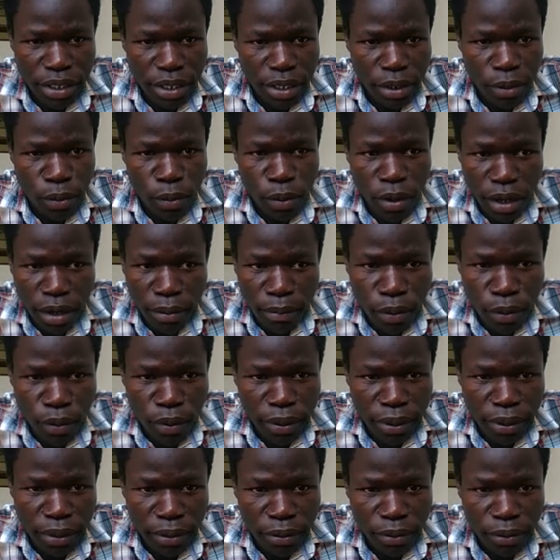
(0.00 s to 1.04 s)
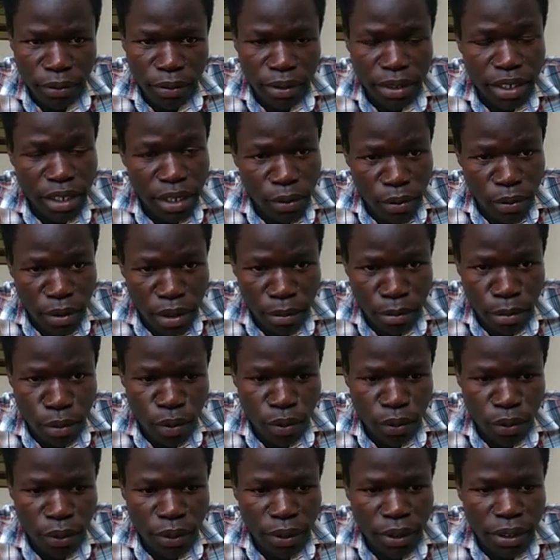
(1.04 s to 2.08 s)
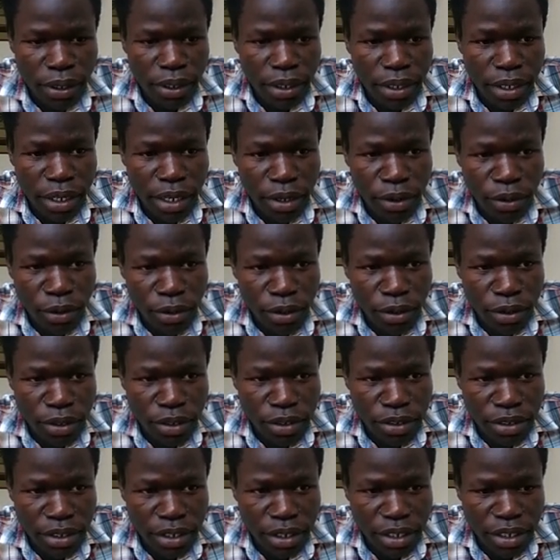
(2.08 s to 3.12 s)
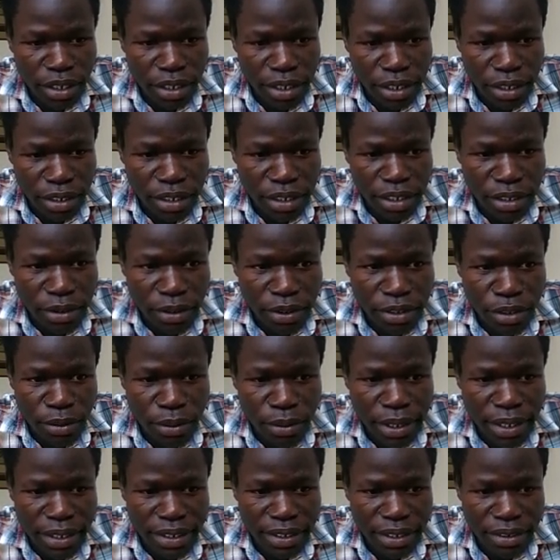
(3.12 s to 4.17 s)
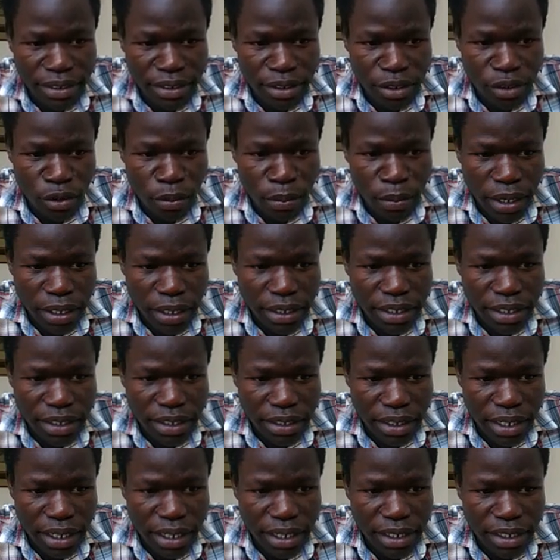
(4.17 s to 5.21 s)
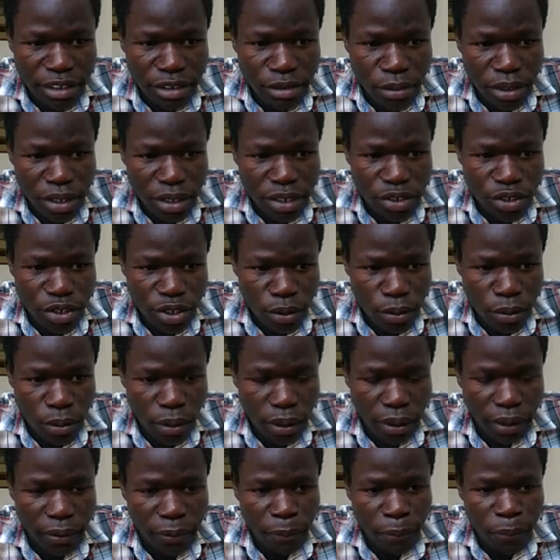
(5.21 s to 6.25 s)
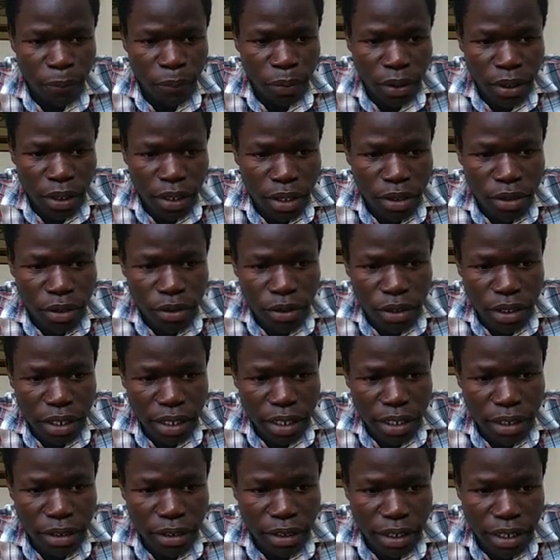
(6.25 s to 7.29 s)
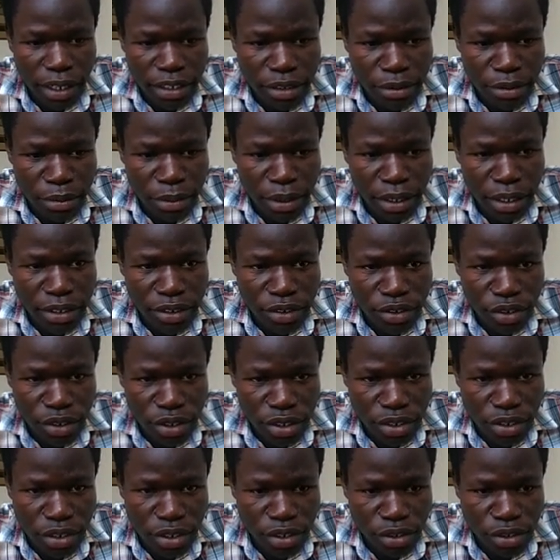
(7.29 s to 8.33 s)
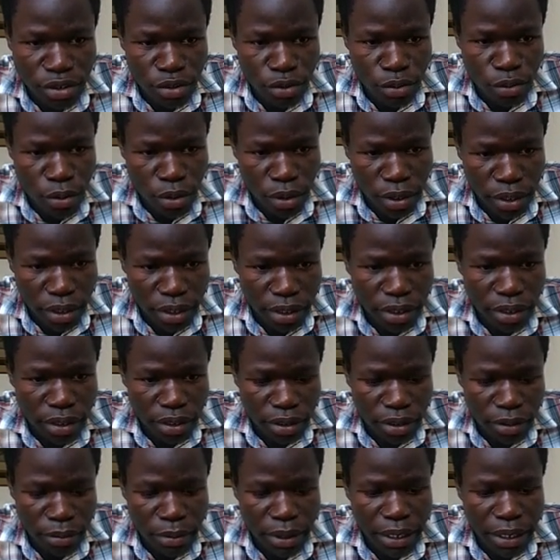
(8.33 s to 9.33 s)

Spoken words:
workbook, within a workbook. Now you see the reason why it's a single page, it's here. This is what sheet 1. Now you can add as many sheets as you want by